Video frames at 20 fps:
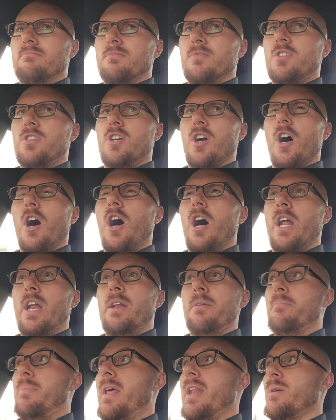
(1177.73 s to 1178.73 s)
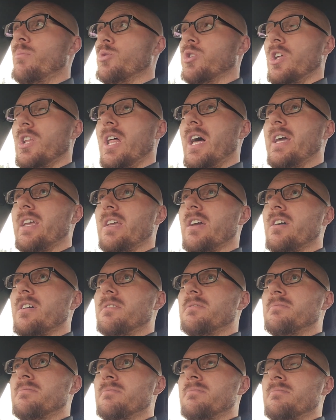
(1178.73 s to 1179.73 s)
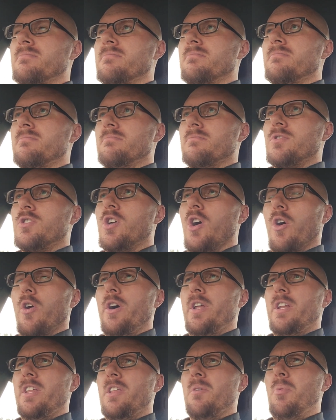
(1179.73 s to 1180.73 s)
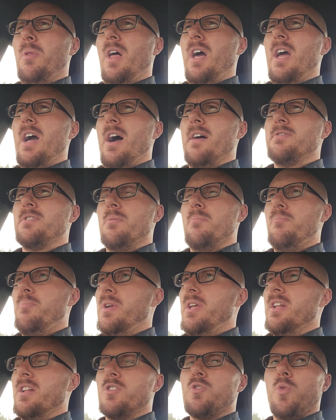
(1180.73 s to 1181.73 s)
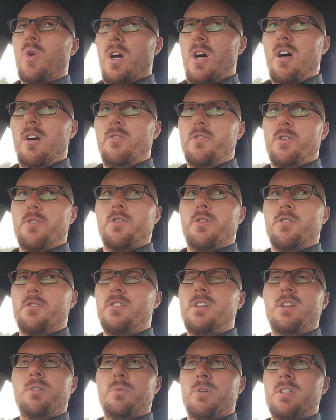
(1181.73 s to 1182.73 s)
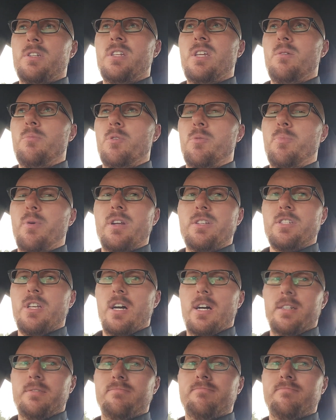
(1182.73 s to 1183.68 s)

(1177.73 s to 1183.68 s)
been able to, like, go into the playoffs and beat a 12 or 13 win team with Prescott.